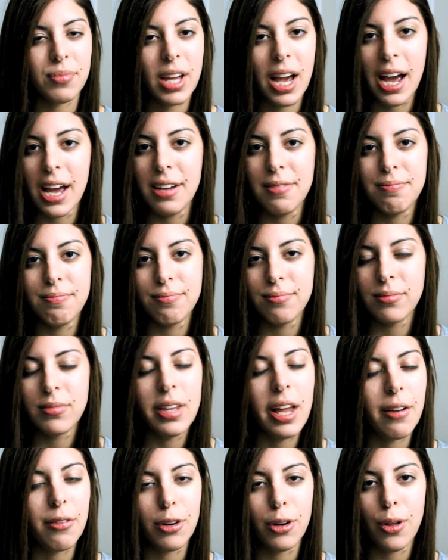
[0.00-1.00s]
I've
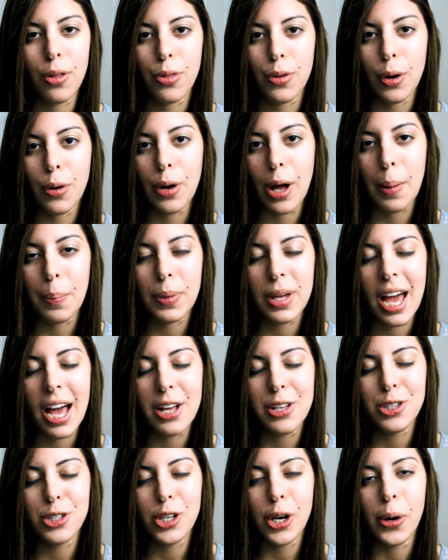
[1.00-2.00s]
never thrown up
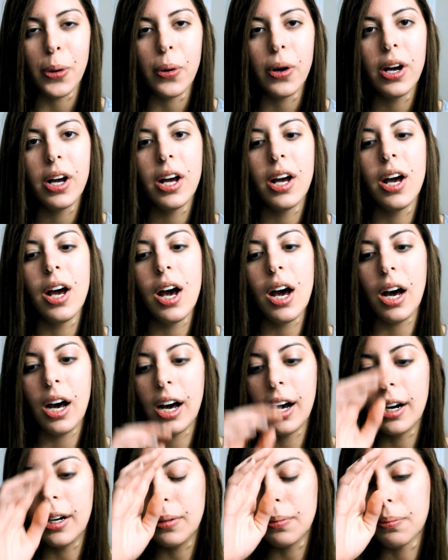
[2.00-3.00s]
yet. So
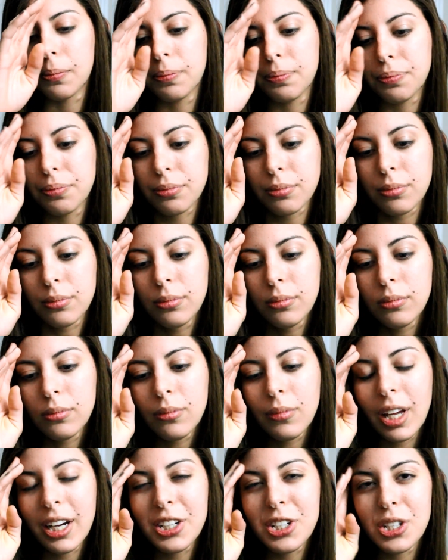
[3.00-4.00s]

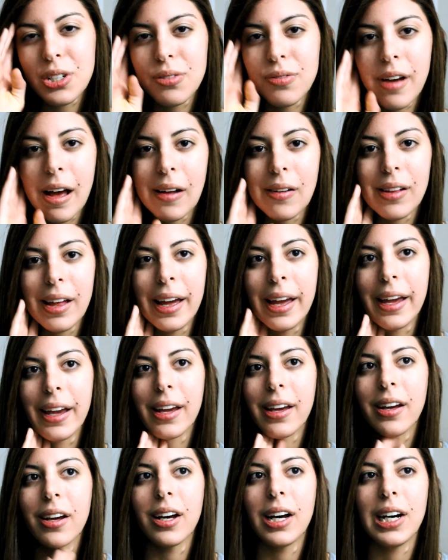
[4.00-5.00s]
I just felt
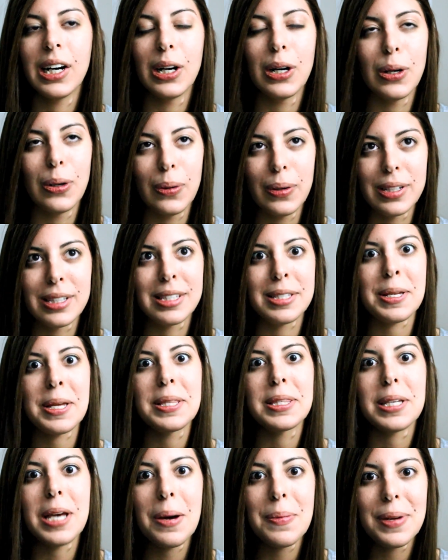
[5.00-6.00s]
like, oh,
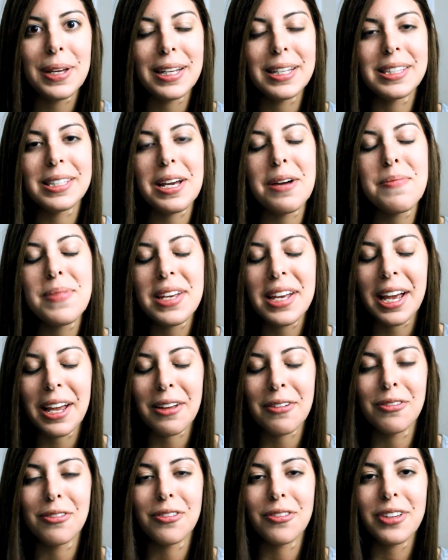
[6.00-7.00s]
it's coming, I
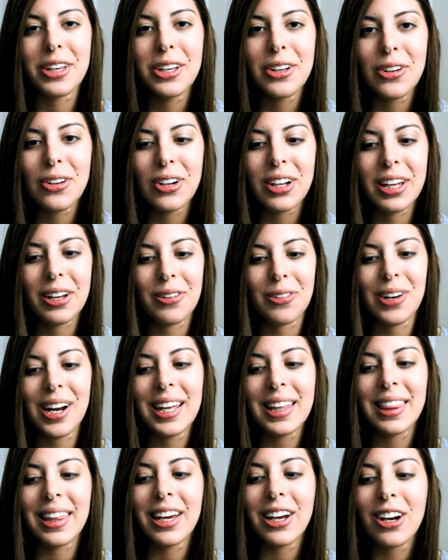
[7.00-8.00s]
can feel it
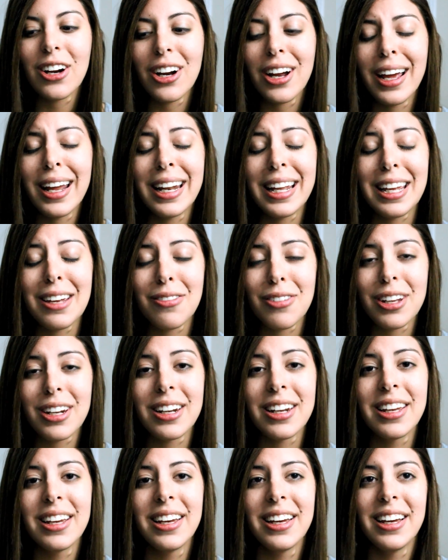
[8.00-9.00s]
right there. And
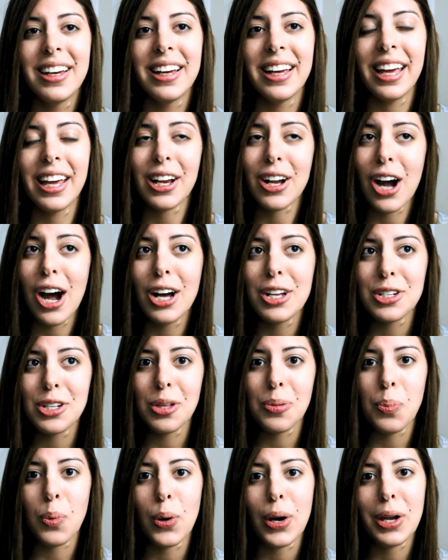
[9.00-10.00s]
even it got to
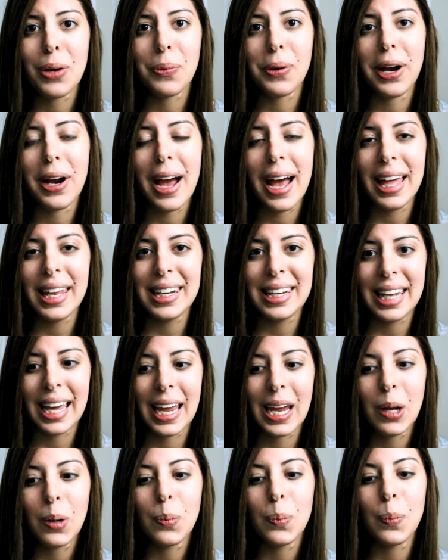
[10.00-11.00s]
the point where at
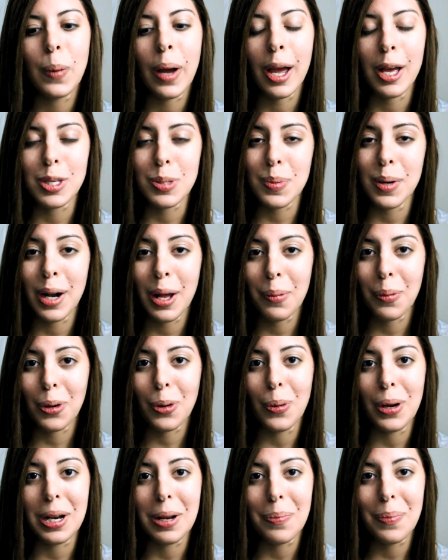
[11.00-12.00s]
night my husband and I were
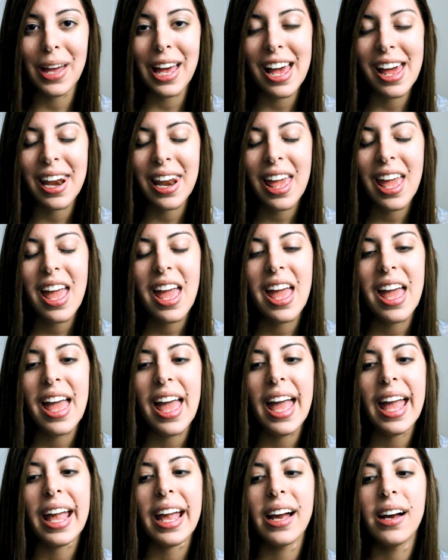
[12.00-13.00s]
going to bed
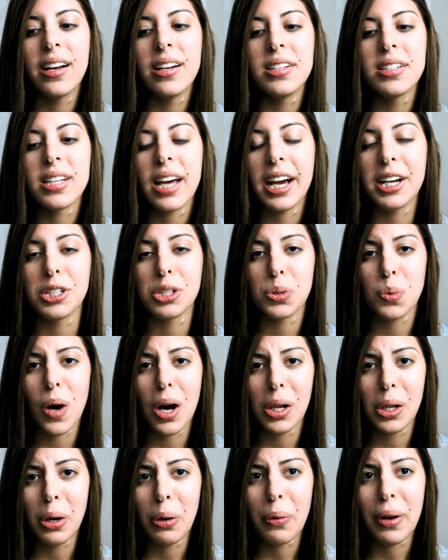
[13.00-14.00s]
and I
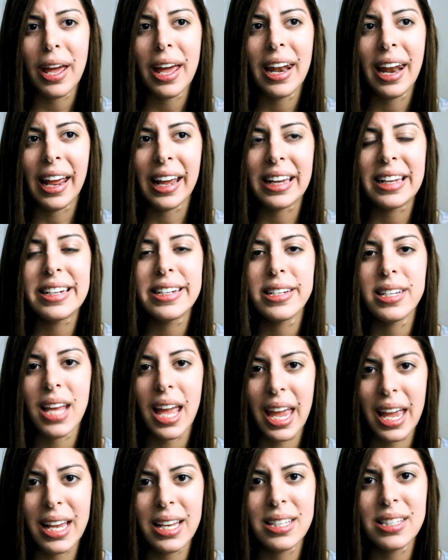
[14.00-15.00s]
swallowed and I could
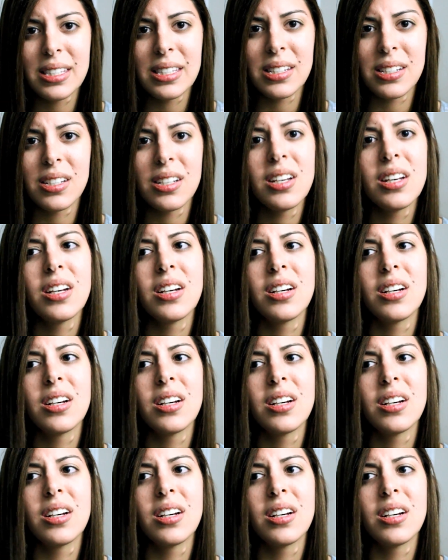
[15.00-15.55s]
taste